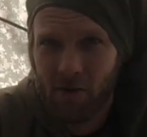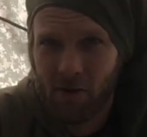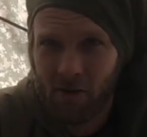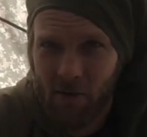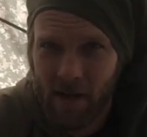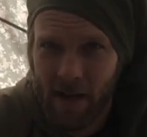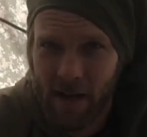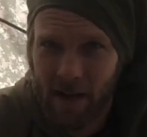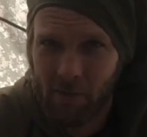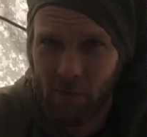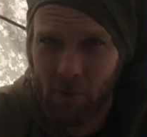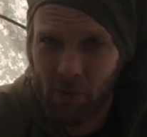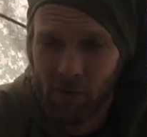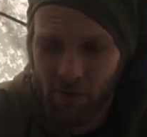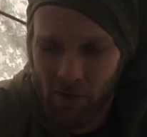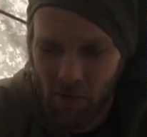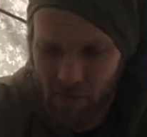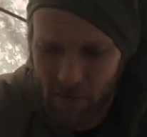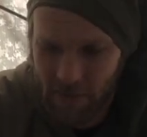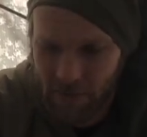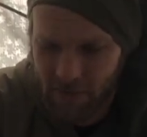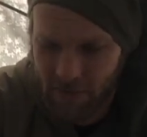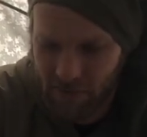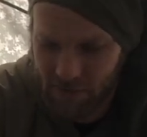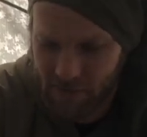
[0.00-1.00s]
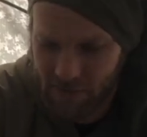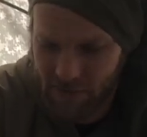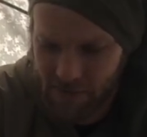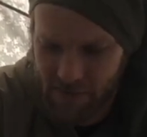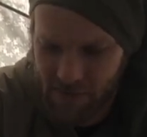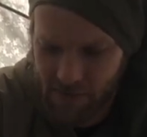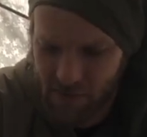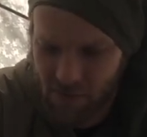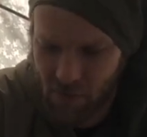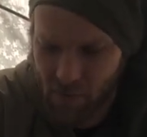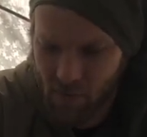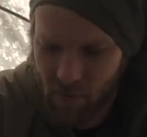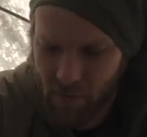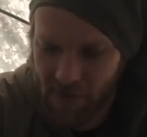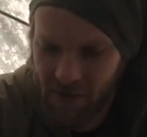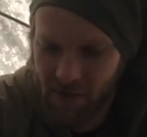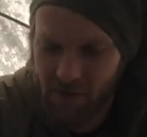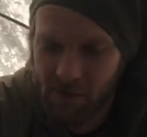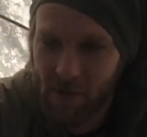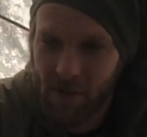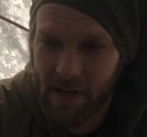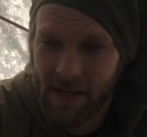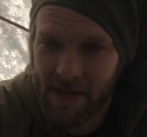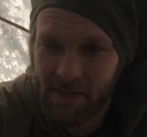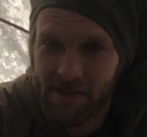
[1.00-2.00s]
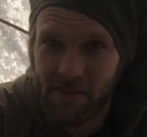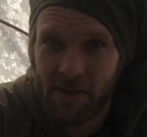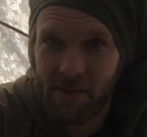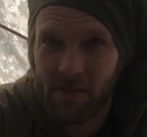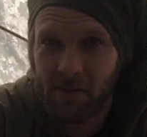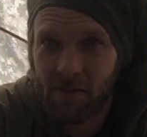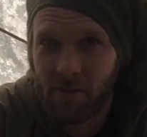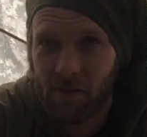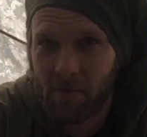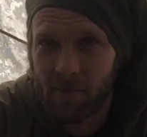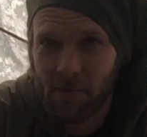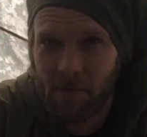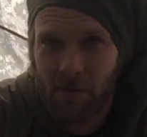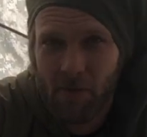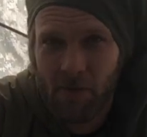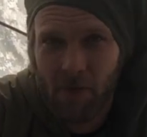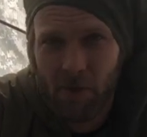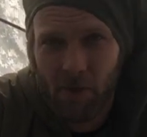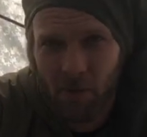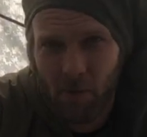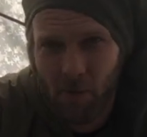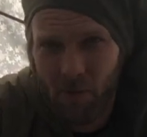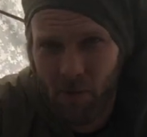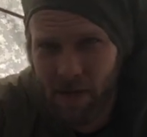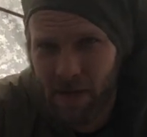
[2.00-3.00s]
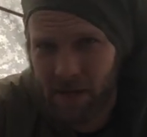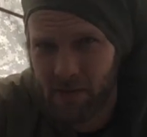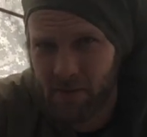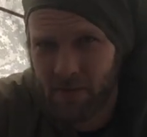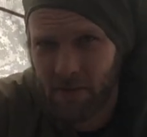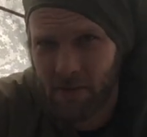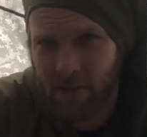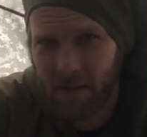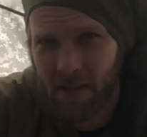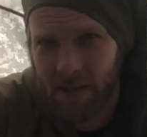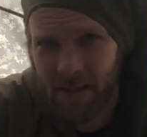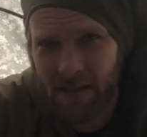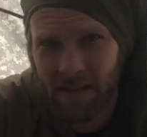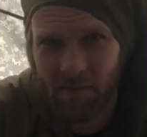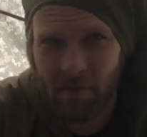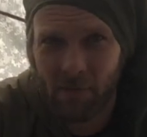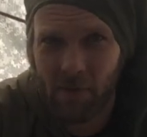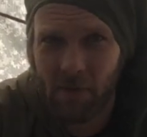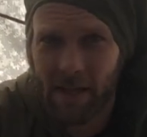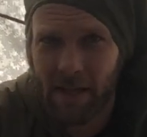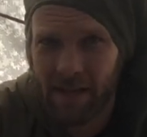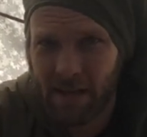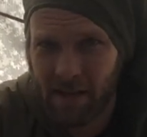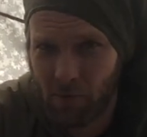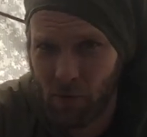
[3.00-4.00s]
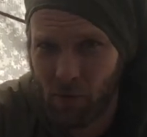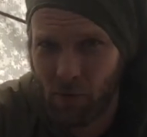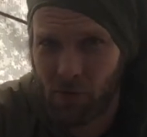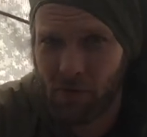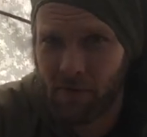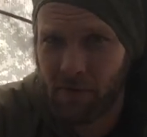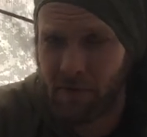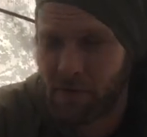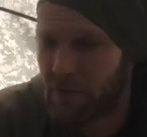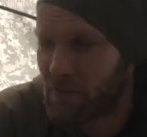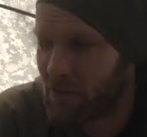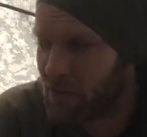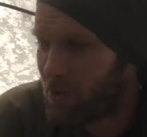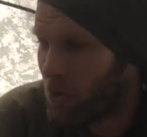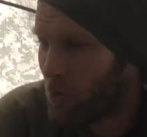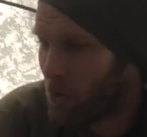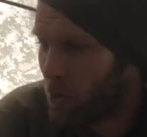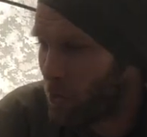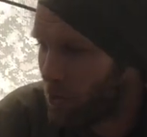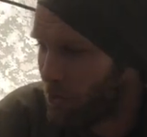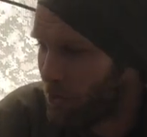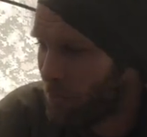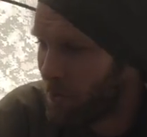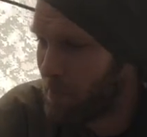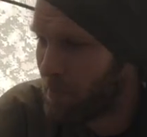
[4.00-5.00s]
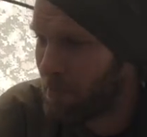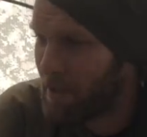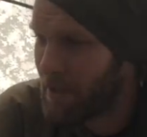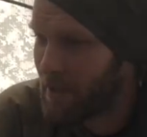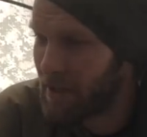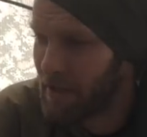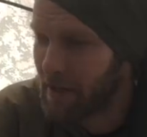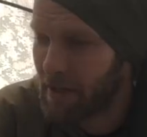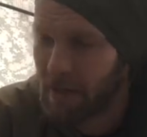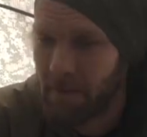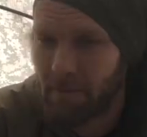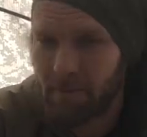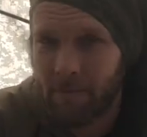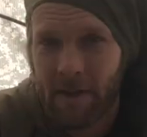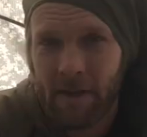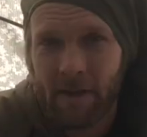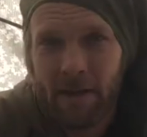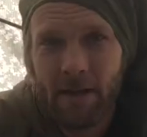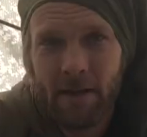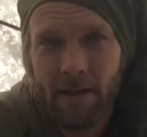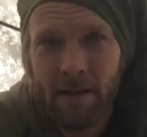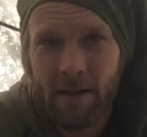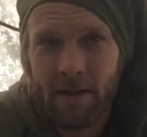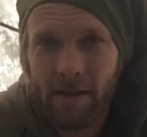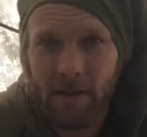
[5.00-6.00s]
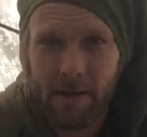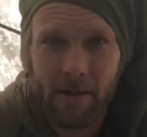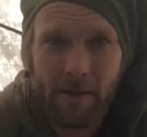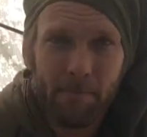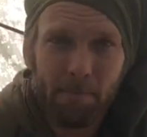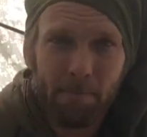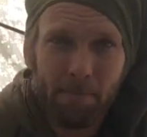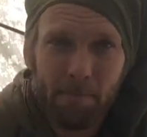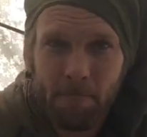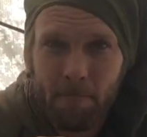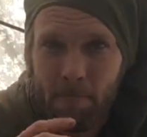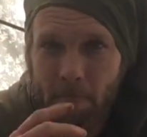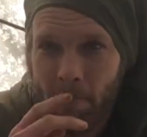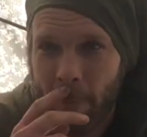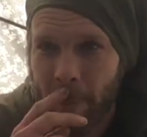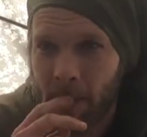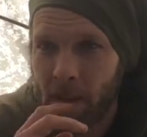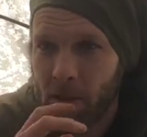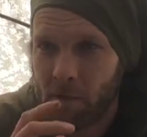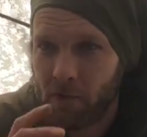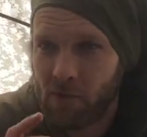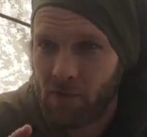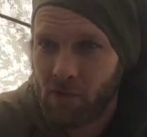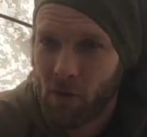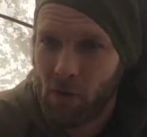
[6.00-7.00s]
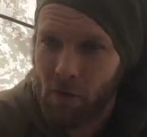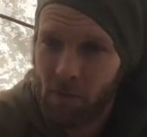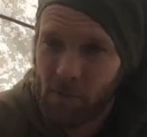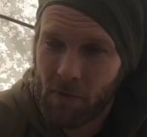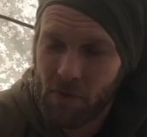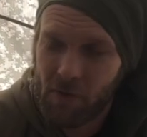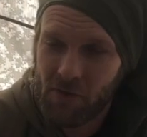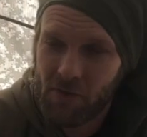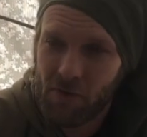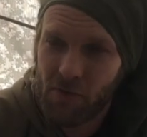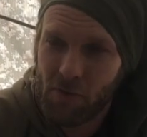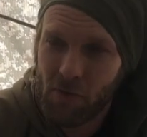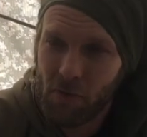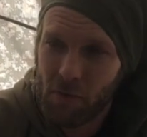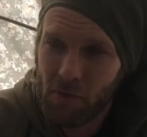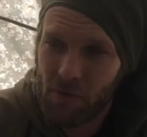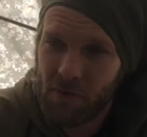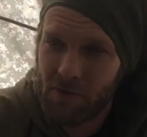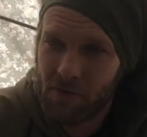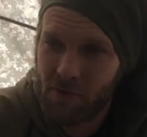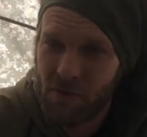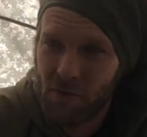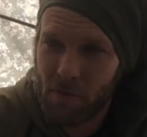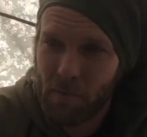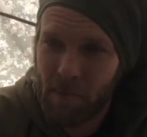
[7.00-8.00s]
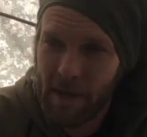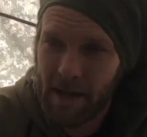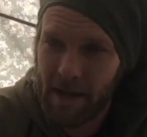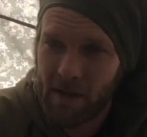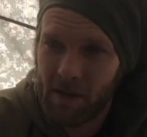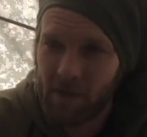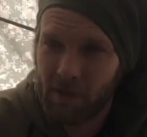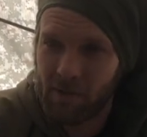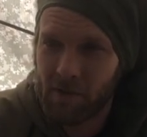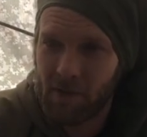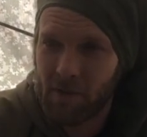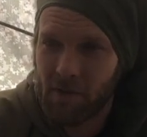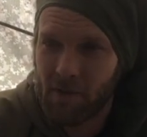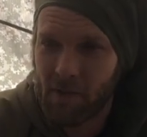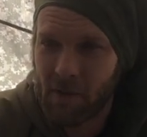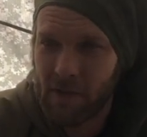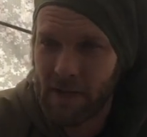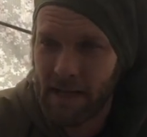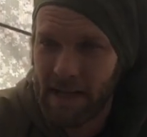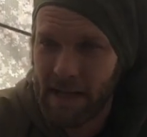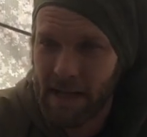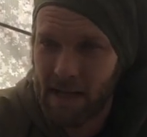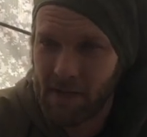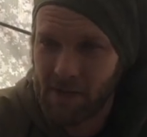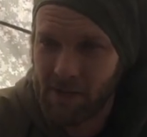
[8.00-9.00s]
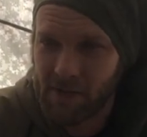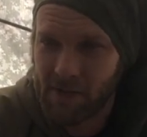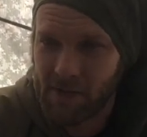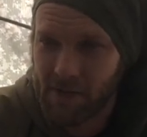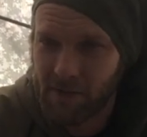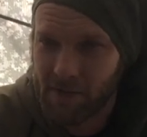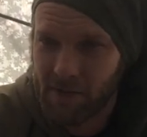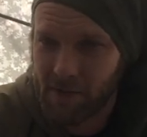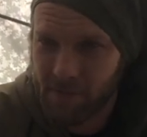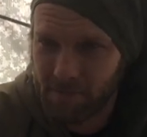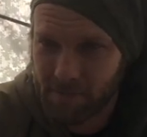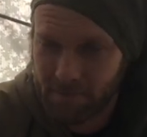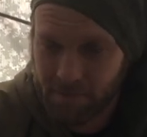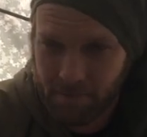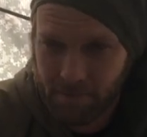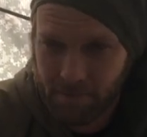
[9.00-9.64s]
travel. So we use these little ridge rests and some Thermarest inflatables if it's cold or anything. So for 2 pounds and 3 ounces,